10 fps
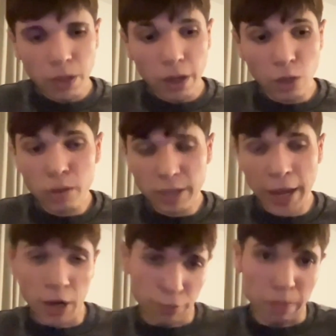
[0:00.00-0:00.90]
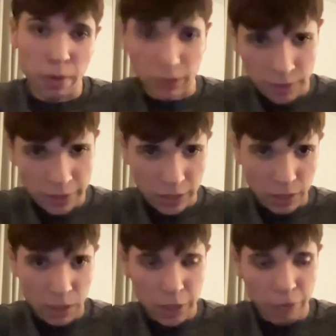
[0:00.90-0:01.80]
using N of N
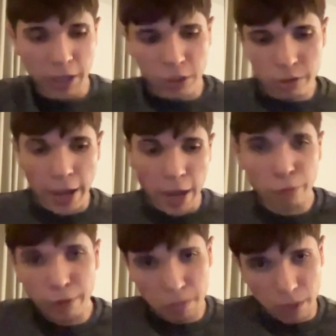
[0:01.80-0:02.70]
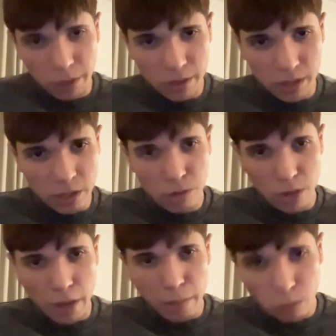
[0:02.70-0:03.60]
multisig. We can use N of N multisig
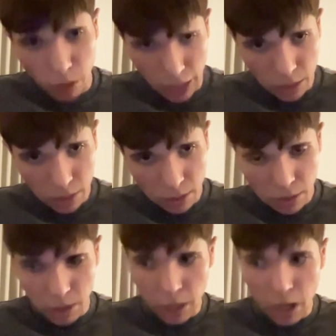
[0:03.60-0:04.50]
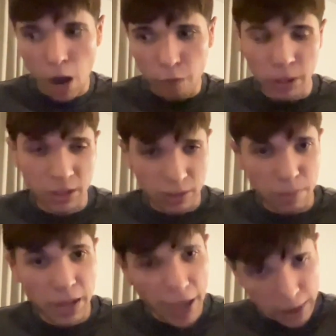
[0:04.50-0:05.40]
to emulate covenants
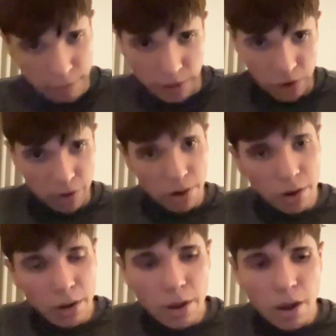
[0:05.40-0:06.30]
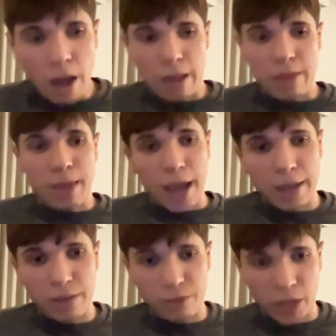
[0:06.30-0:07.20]
behavior, and
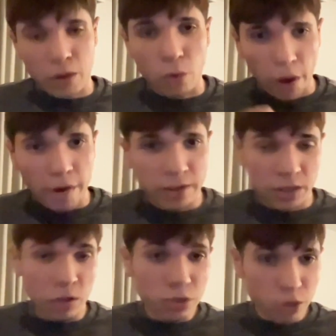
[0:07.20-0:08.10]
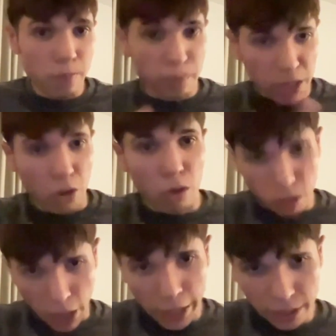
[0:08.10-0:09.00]
that requires you to be
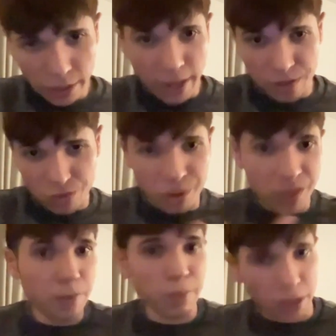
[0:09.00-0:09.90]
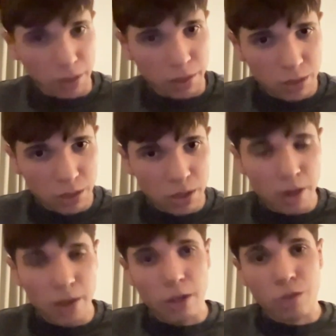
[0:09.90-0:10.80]
online as a recipient
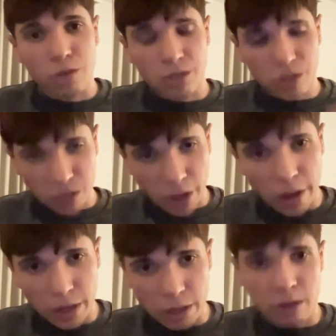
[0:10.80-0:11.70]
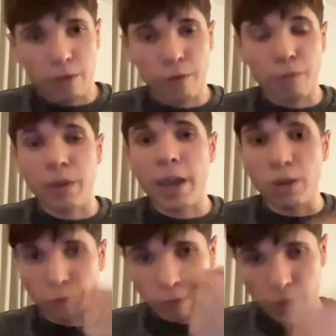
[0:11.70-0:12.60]
to sign from the
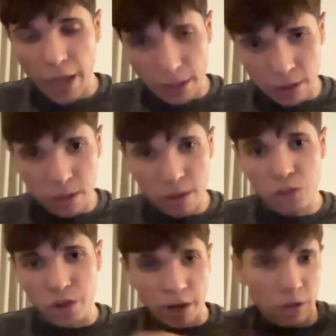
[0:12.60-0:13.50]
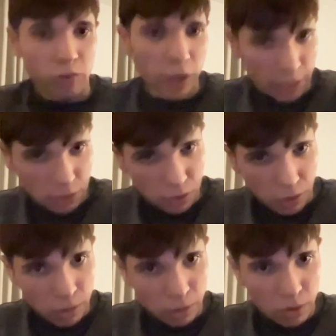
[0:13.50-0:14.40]
N of N shared
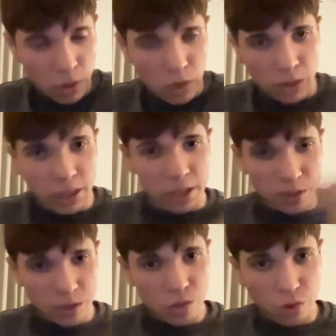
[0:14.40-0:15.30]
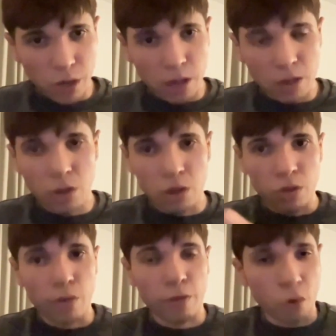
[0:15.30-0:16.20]
vTXO to constrain
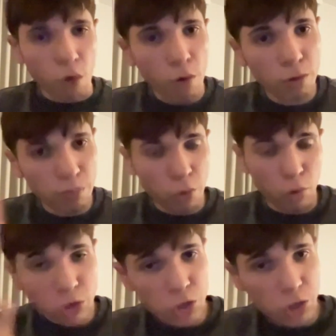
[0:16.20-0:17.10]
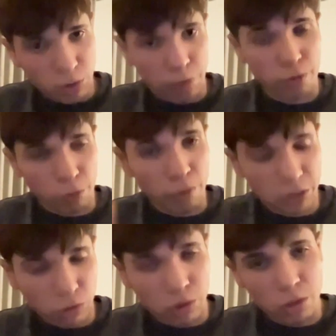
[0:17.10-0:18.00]
your own portion of your
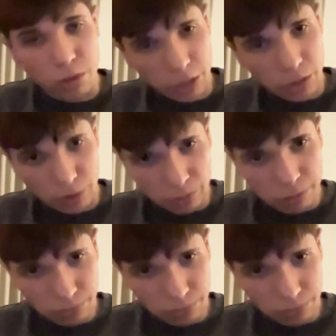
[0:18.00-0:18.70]
virtual vTXO,